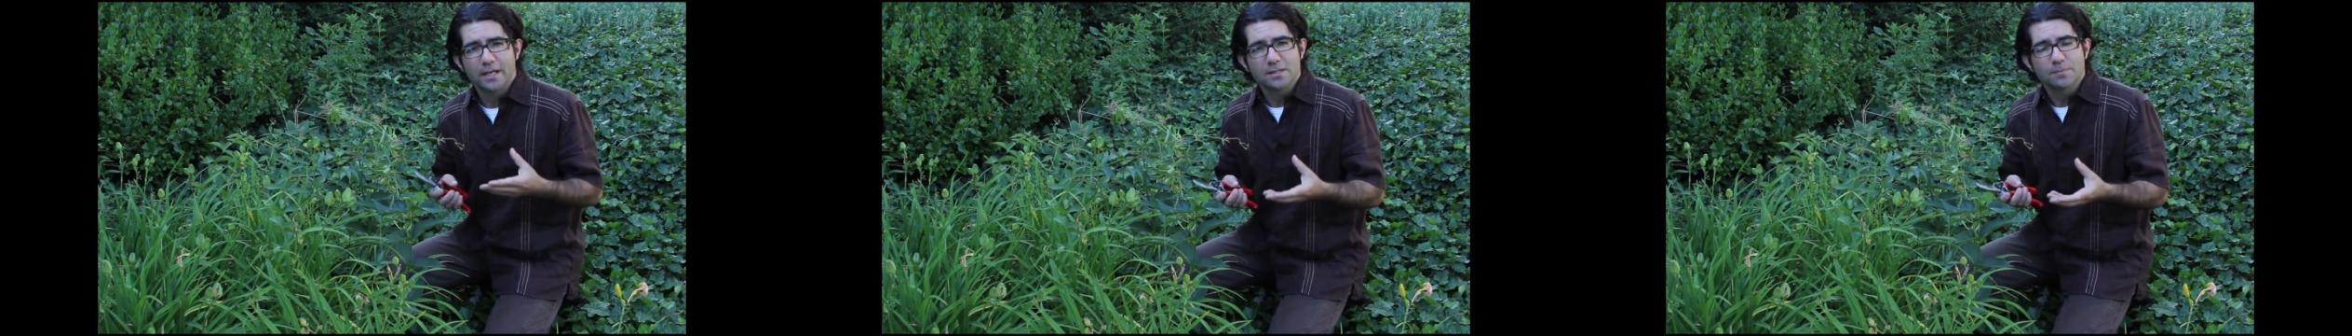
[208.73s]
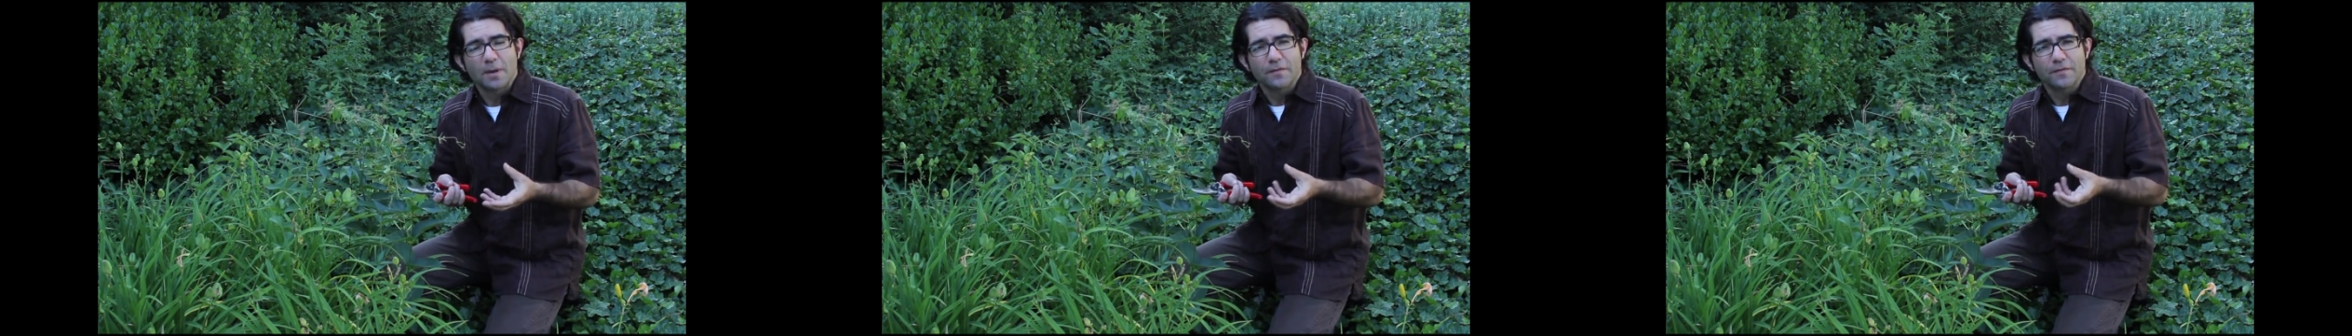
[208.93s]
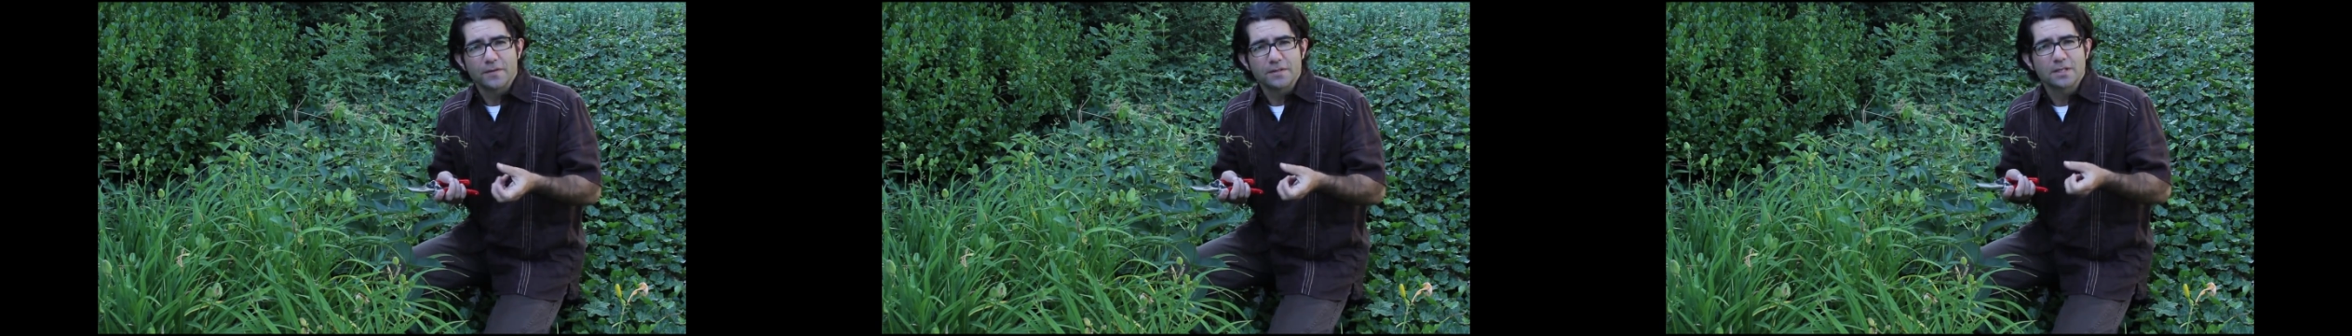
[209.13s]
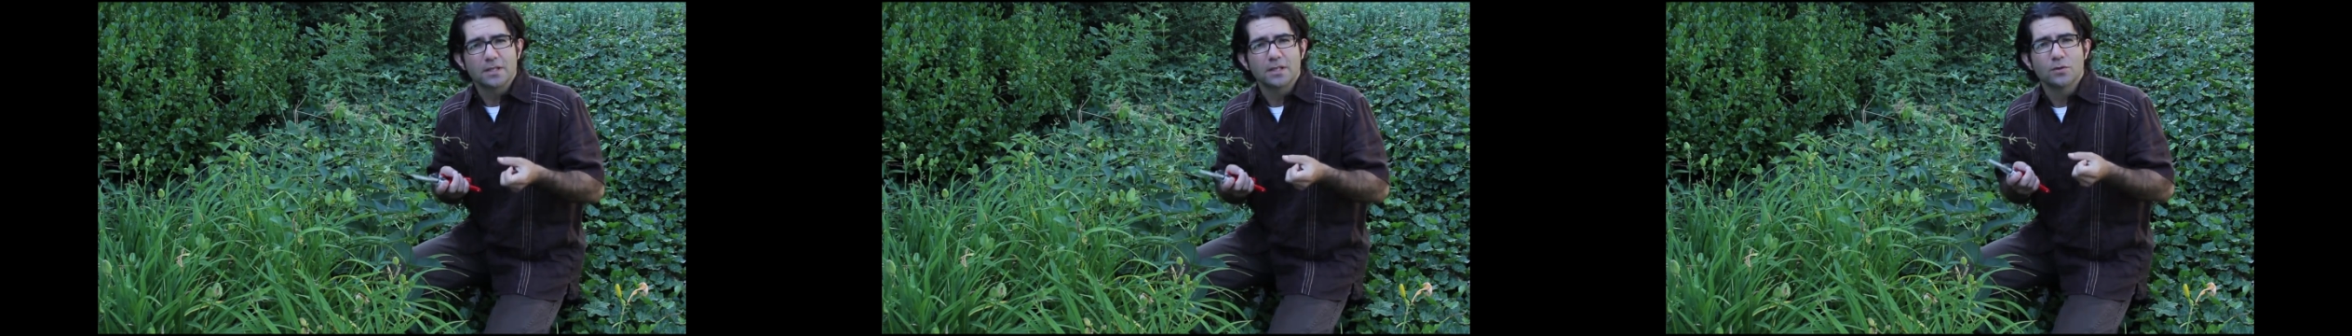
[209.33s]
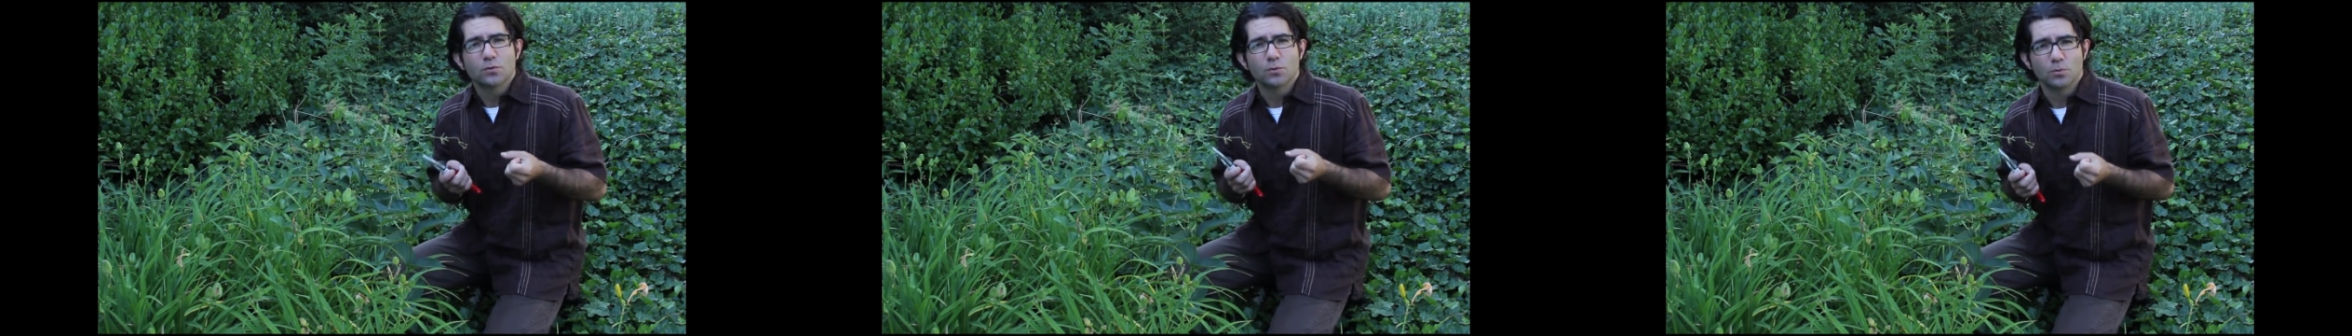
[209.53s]
is by
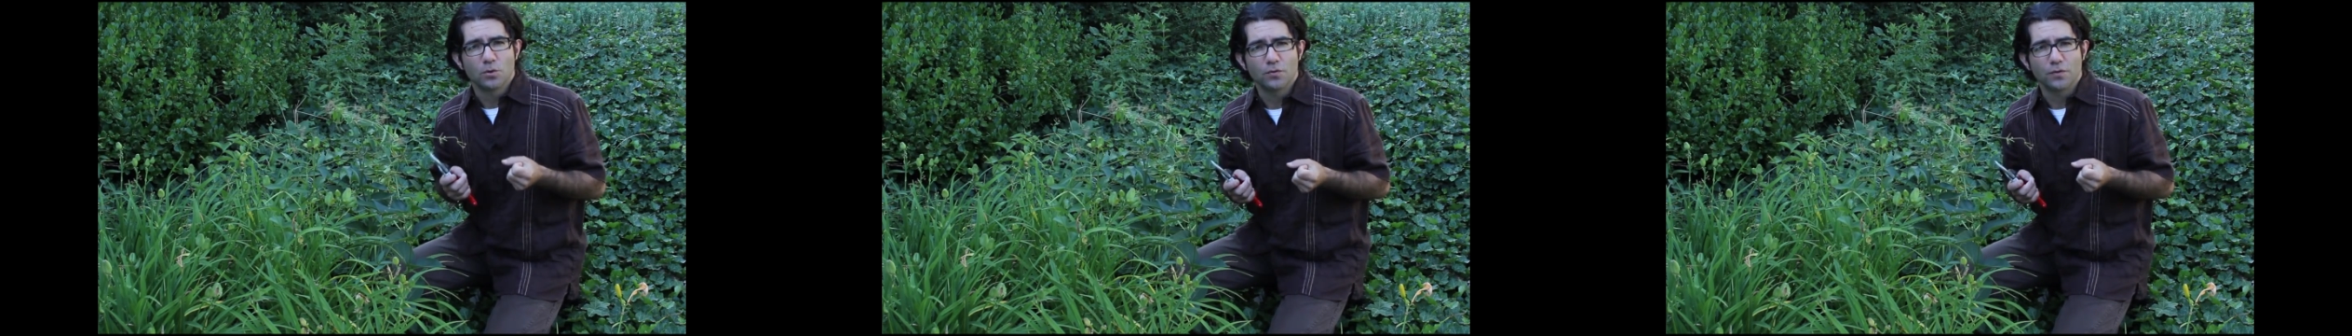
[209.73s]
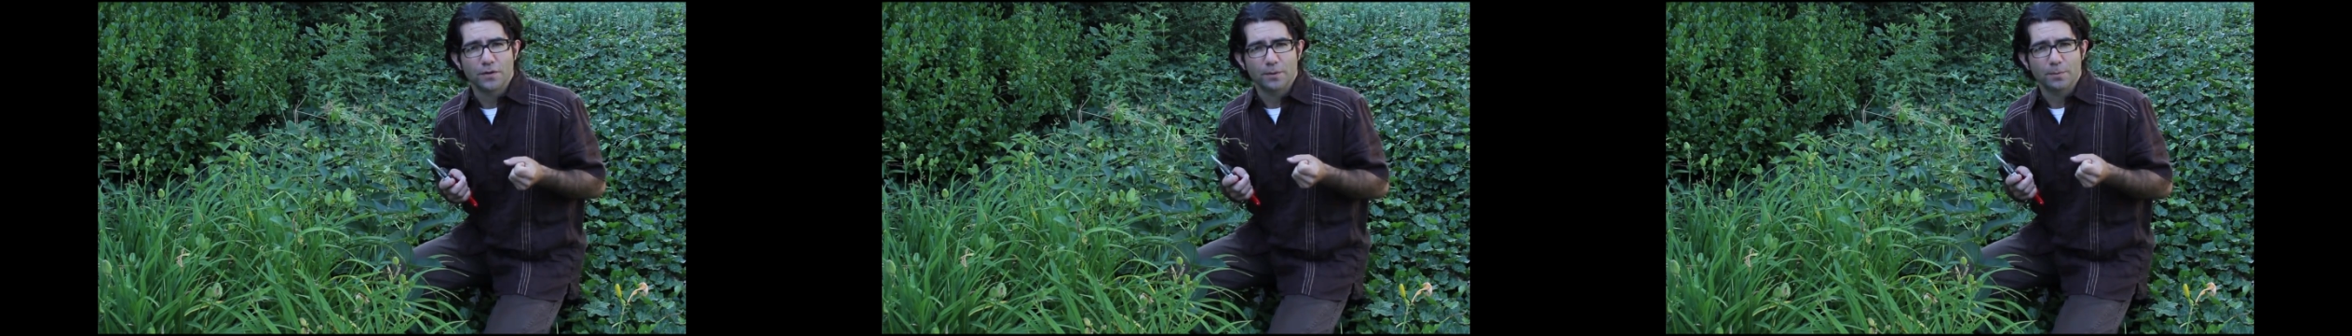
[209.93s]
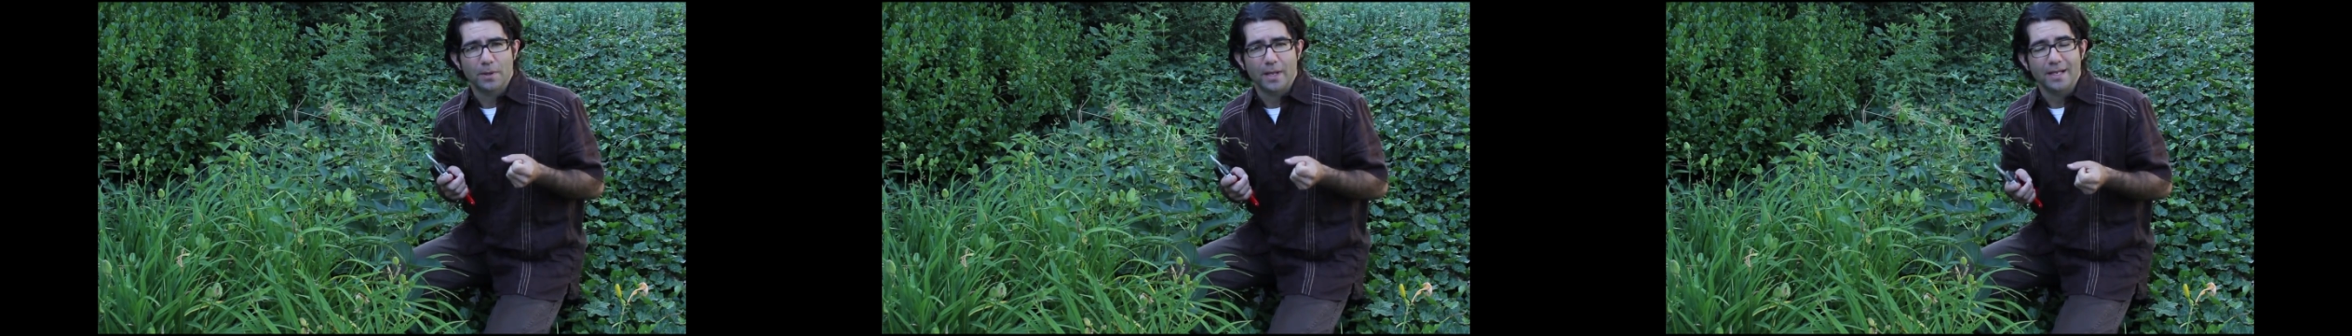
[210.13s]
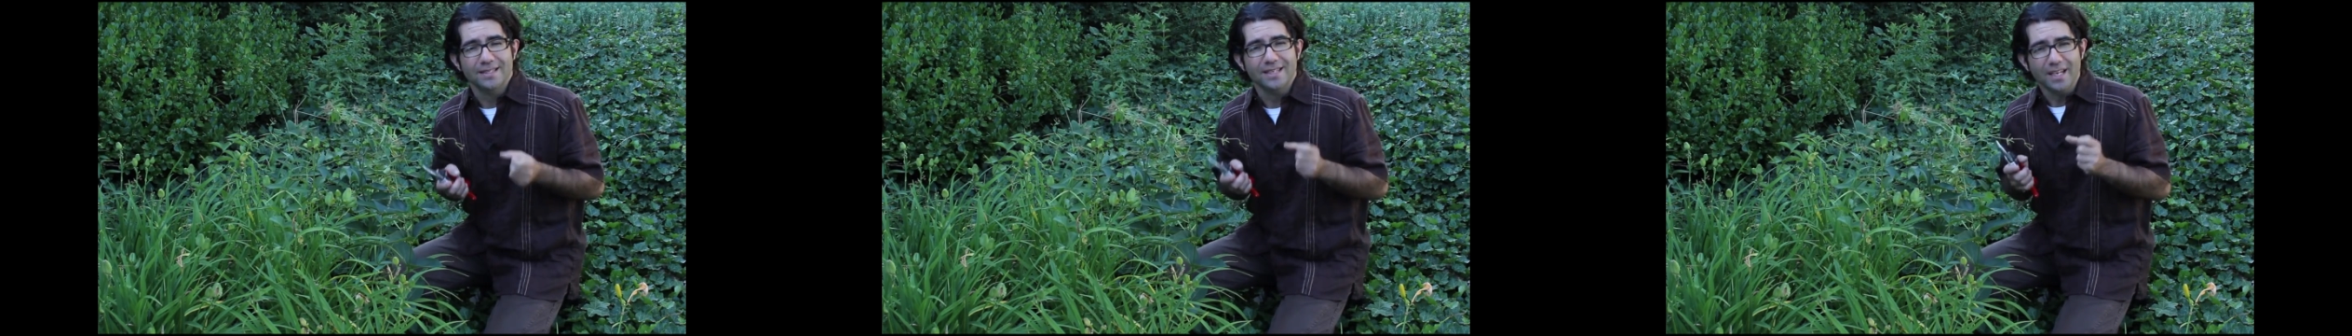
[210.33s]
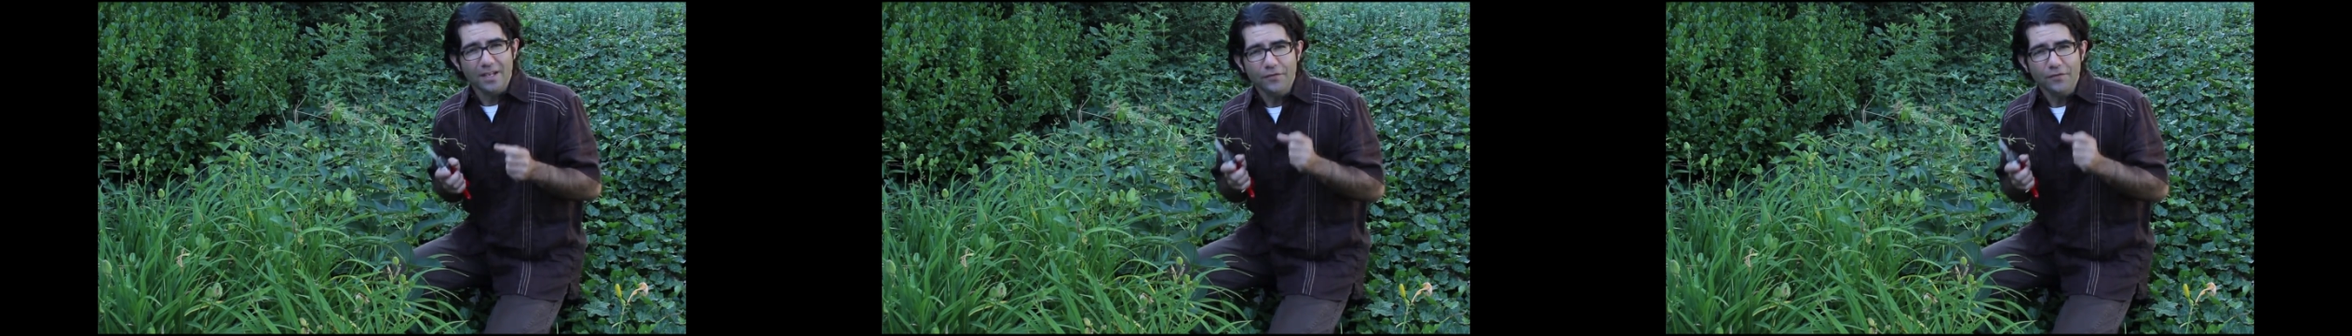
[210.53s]
physically removing the plant,